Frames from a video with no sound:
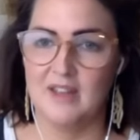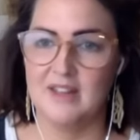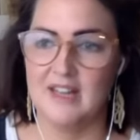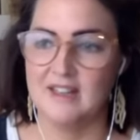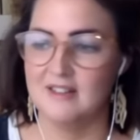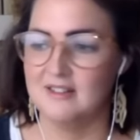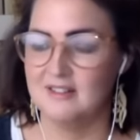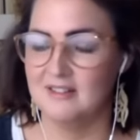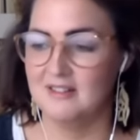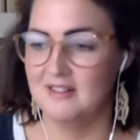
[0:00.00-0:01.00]
And then
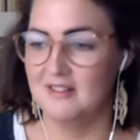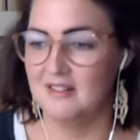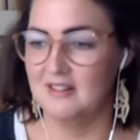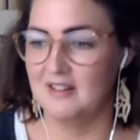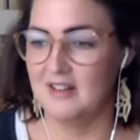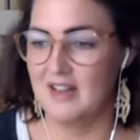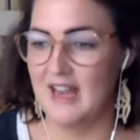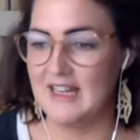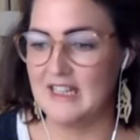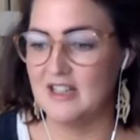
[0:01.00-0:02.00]

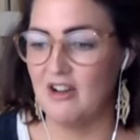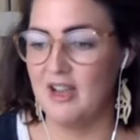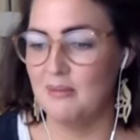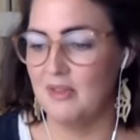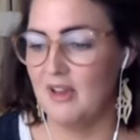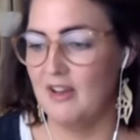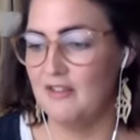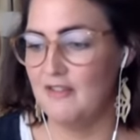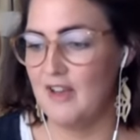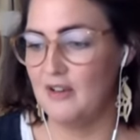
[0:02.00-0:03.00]
any time that I
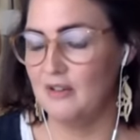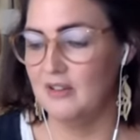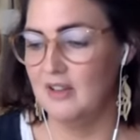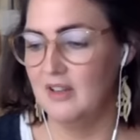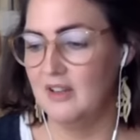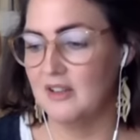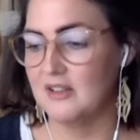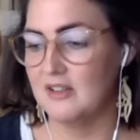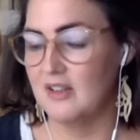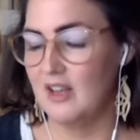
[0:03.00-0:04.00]
felt
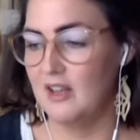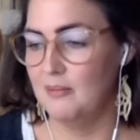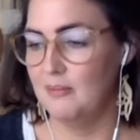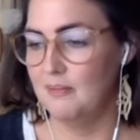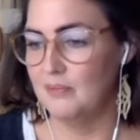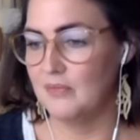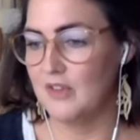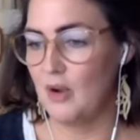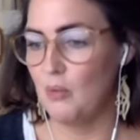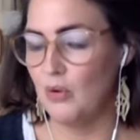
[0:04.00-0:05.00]
um,
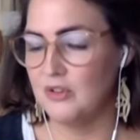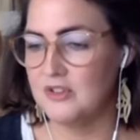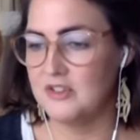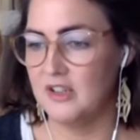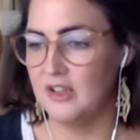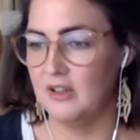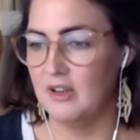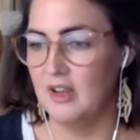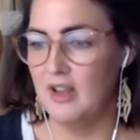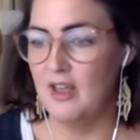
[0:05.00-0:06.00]
that I want to
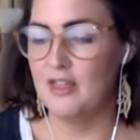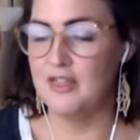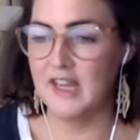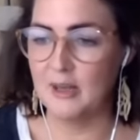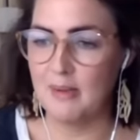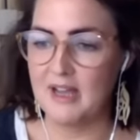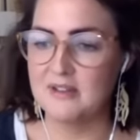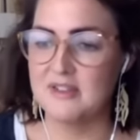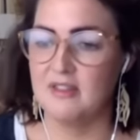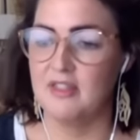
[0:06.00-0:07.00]
think
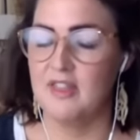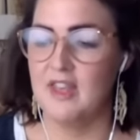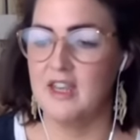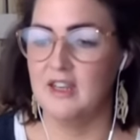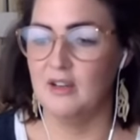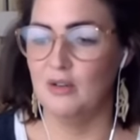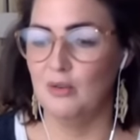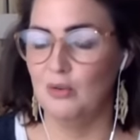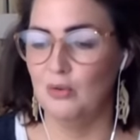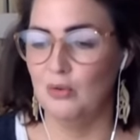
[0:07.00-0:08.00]
about something
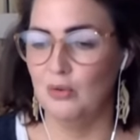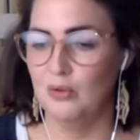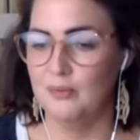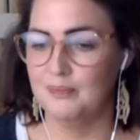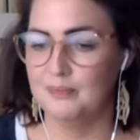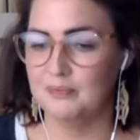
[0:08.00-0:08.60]
or